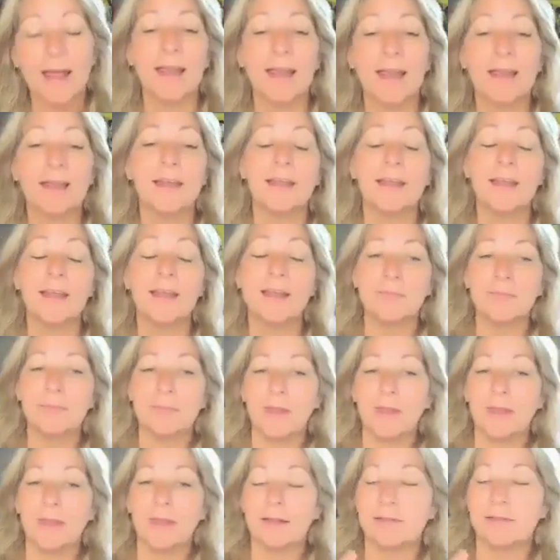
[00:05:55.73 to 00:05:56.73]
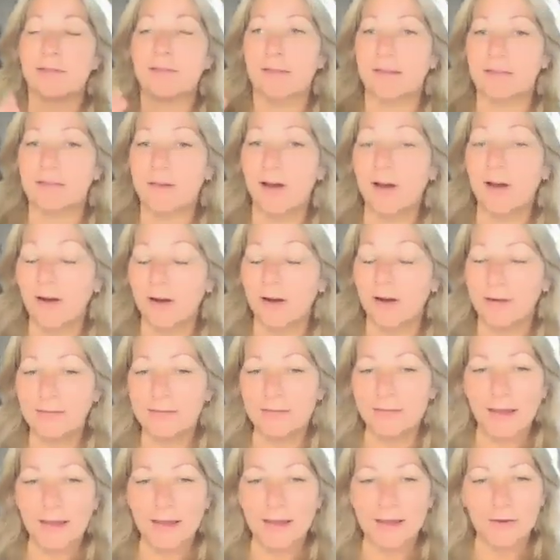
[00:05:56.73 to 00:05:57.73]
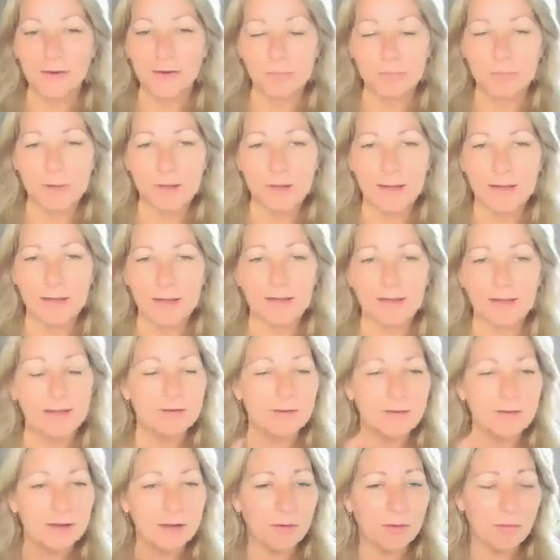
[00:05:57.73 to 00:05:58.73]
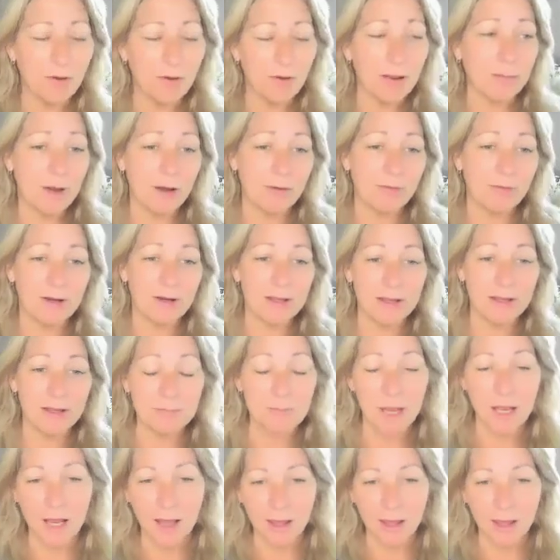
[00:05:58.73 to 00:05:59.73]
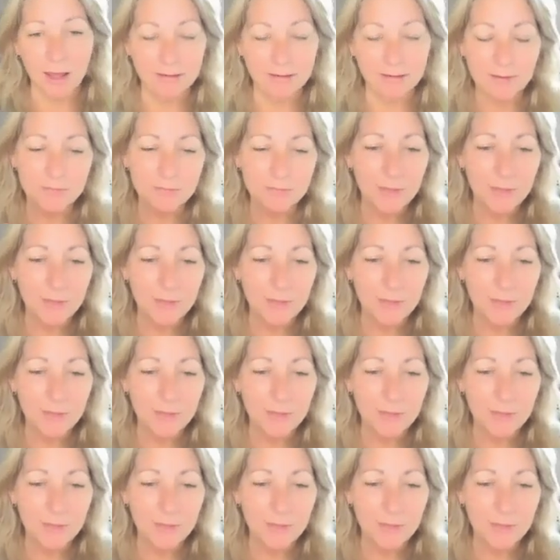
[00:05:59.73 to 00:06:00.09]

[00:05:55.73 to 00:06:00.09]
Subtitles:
And it's as hard as that could be. It's like, well, I'm already in my light.